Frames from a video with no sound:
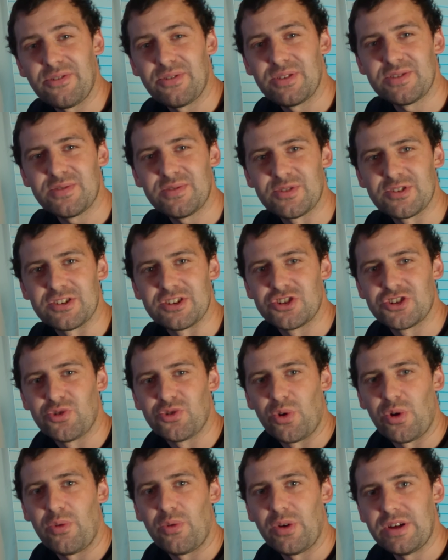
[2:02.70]
know this was a
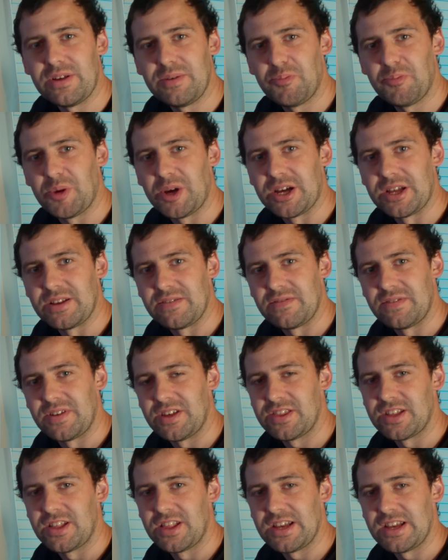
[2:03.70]
short one, but
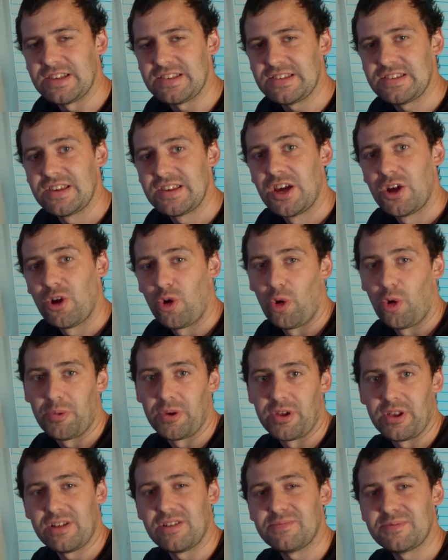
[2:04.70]
nonetheless, hope
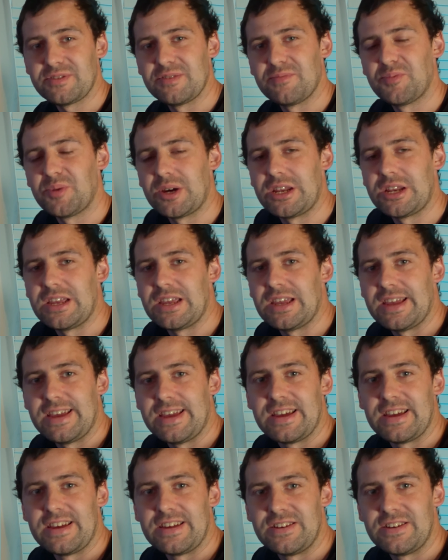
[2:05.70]
it helped somebody.
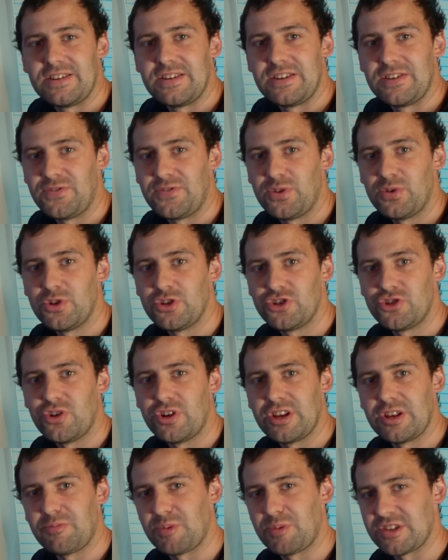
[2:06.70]
And if you
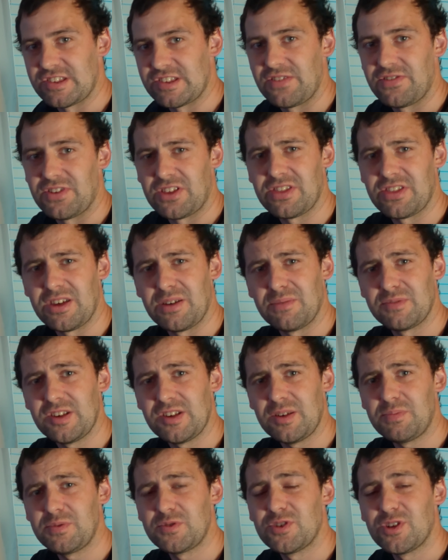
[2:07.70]
enjoyed it, please give it a thumbs
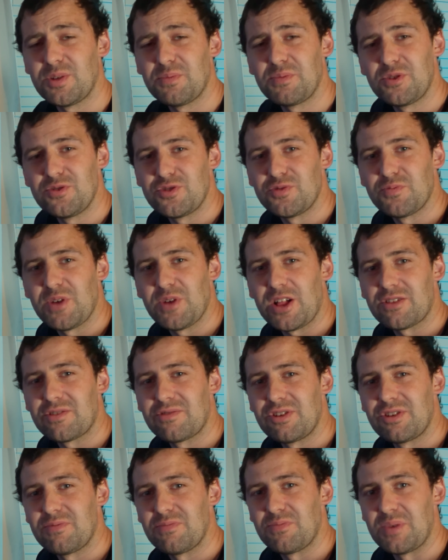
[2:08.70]
up to help YouTube
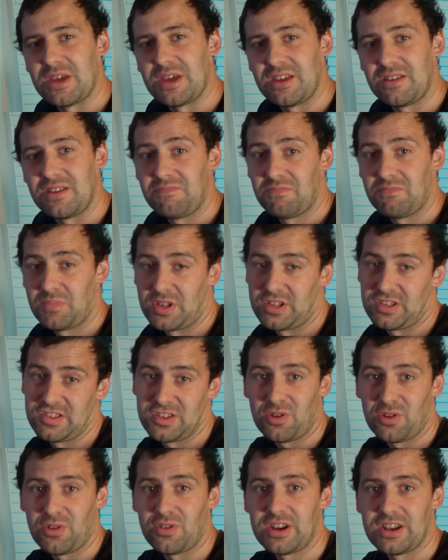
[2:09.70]
algorithm, and I'll
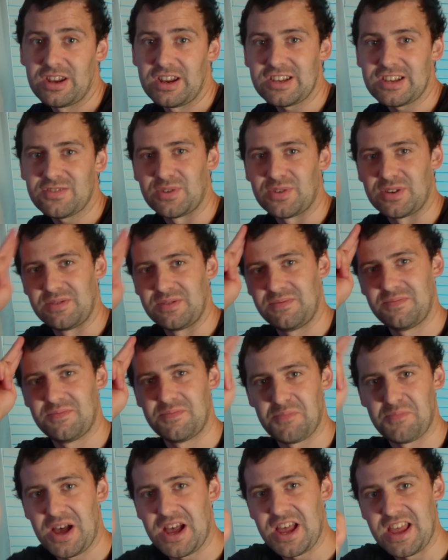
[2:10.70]
see you all in the next one.
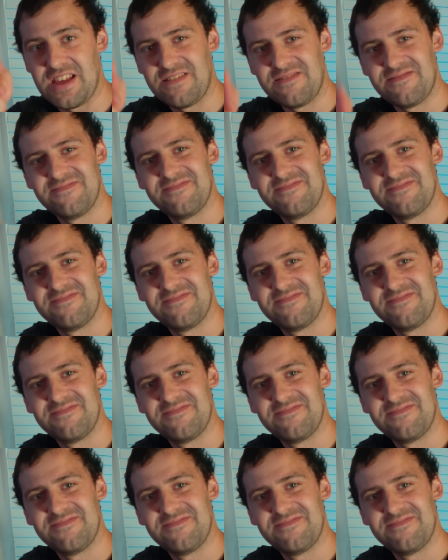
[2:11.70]
Bye.